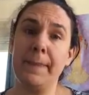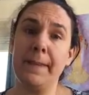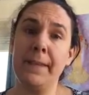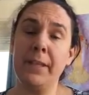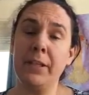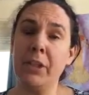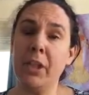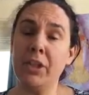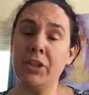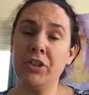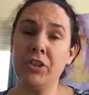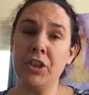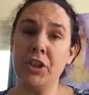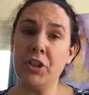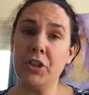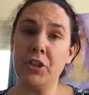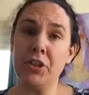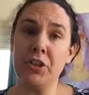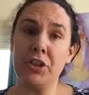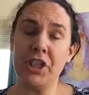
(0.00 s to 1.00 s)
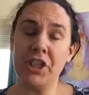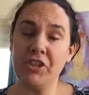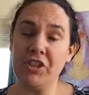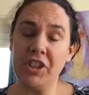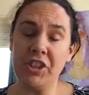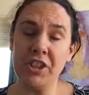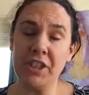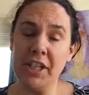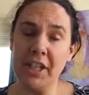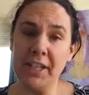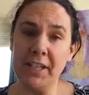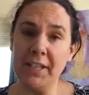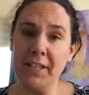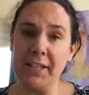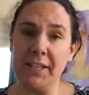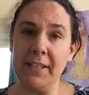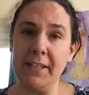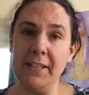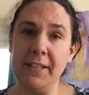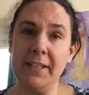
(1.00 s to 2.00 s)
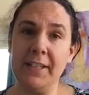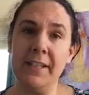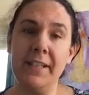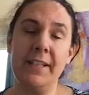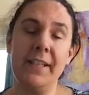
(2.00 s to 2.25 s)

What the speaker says: get lots of your stitching done,